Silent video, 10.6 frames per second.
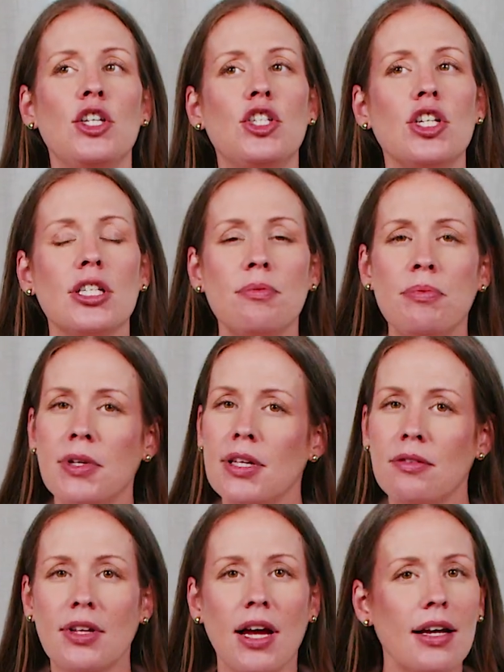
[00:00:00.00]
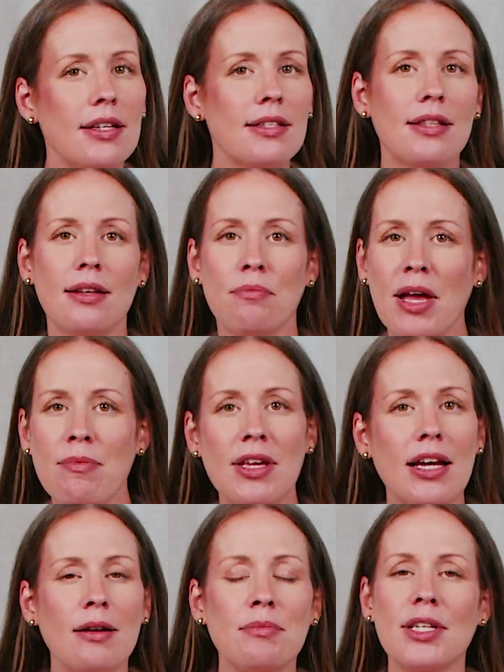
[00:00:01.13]
just because the baby
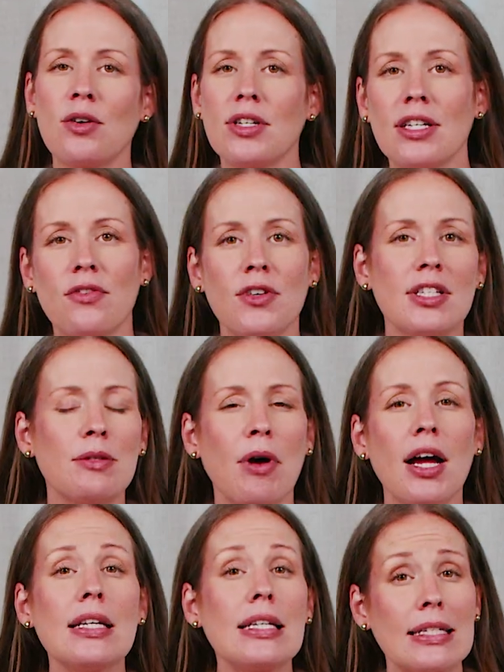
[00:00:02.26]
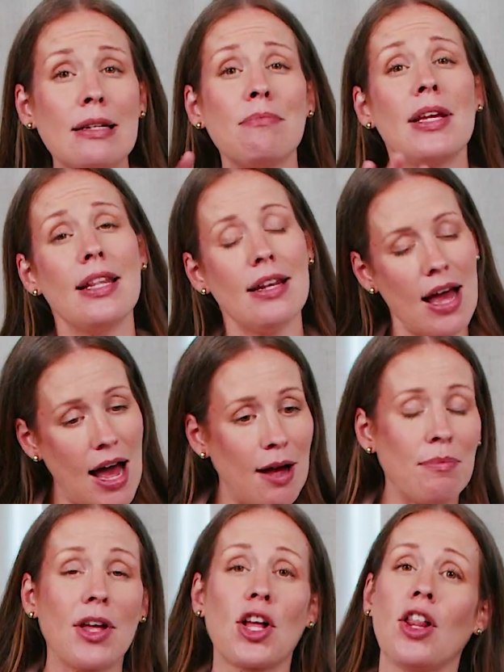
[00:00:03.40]
comes out a different spot doesn't mean
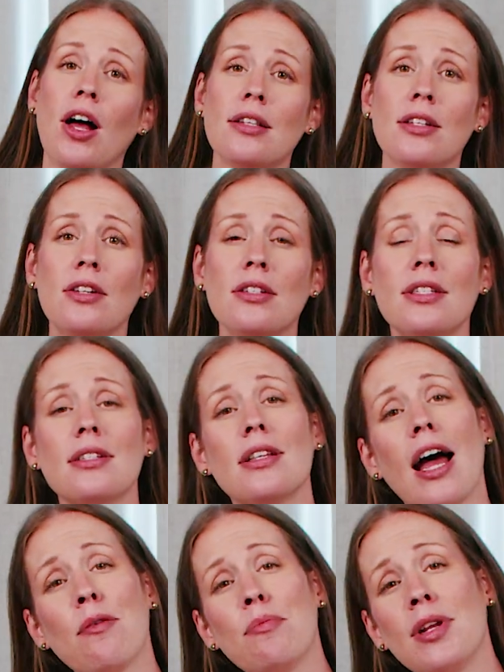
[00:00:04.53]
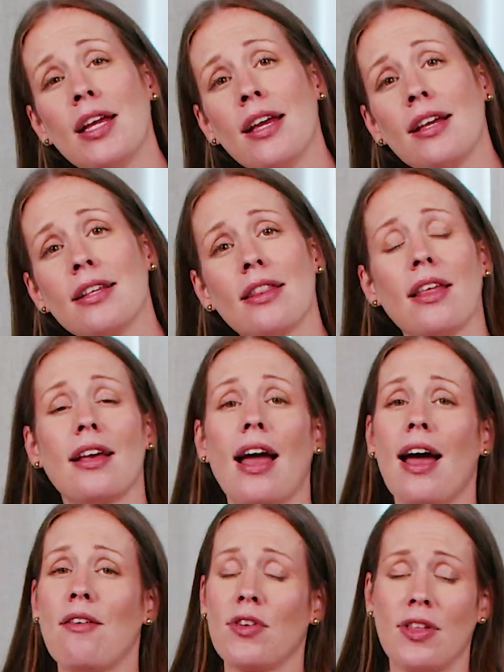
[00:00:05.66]
the clots aren't still happening.
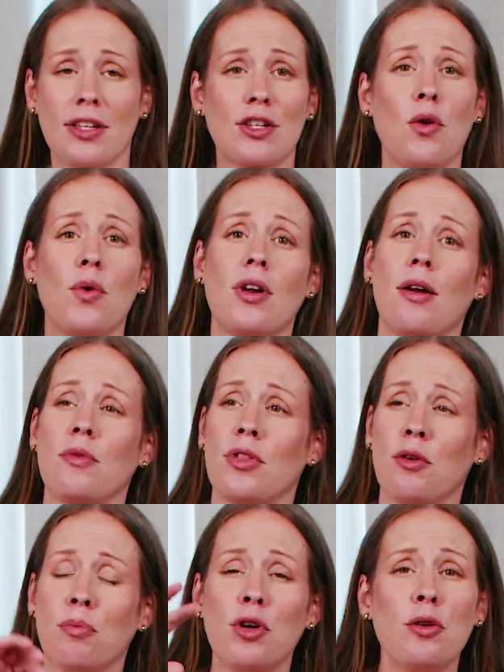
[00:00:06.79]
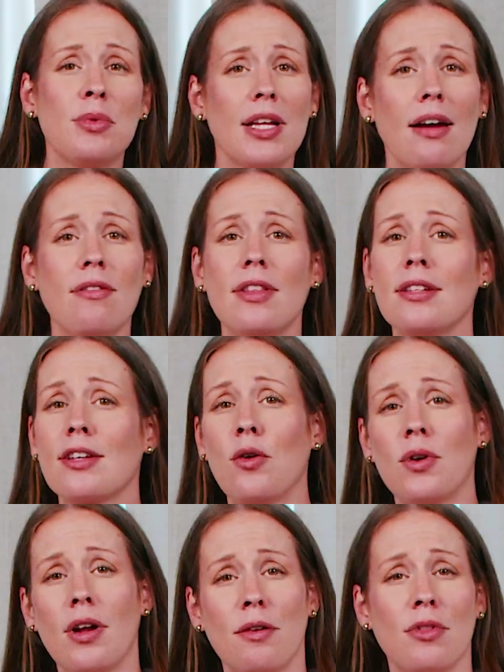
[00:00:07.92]
Everything's going on with your boobs, everything's
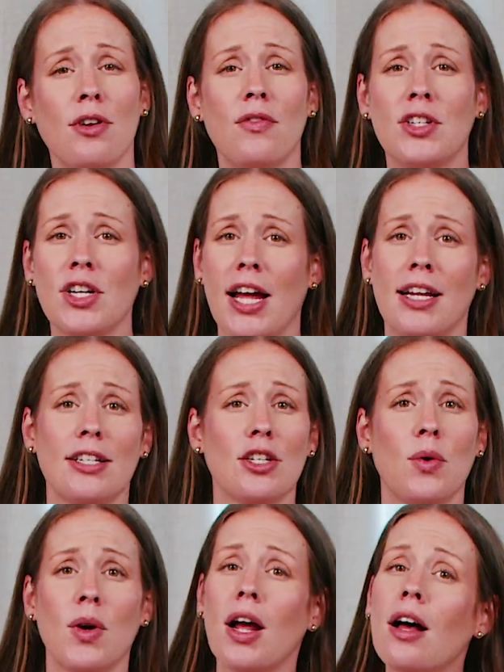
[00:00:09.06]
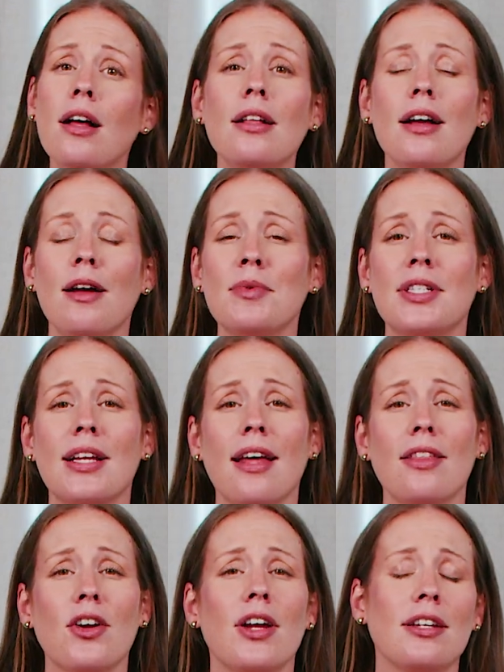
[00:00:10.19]
going on with your vagina. So it all comes
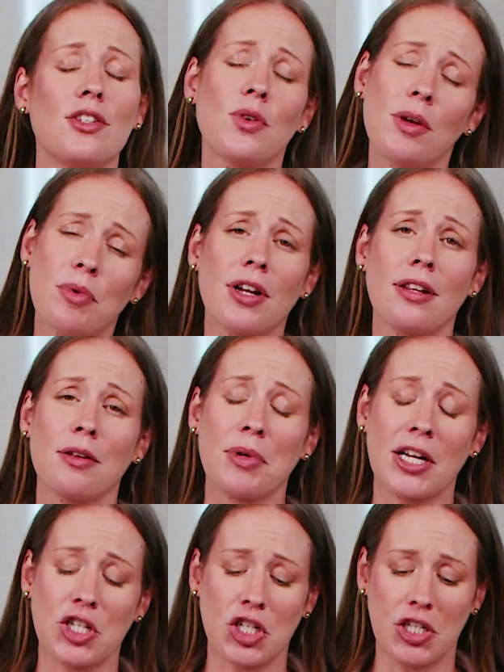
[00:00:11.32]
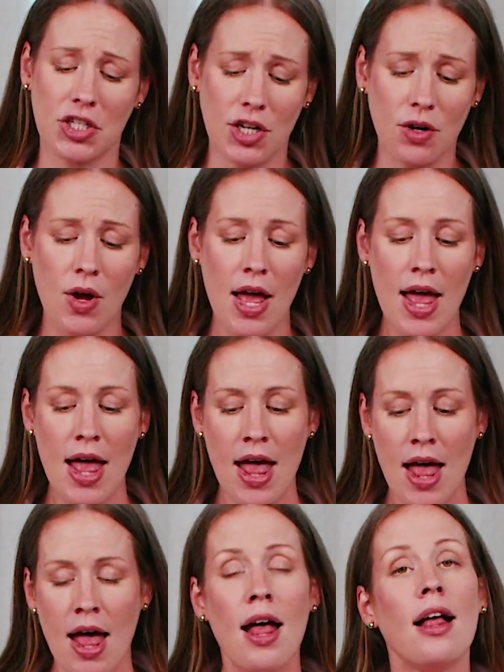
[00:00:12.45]
together into a pretty little picture. So
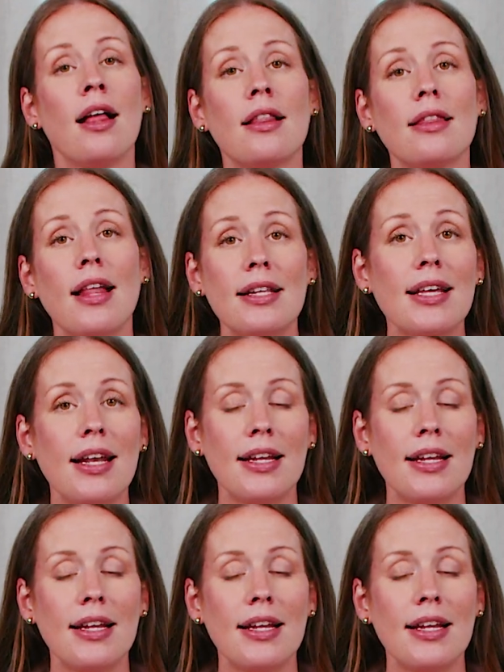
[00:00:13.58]
let's get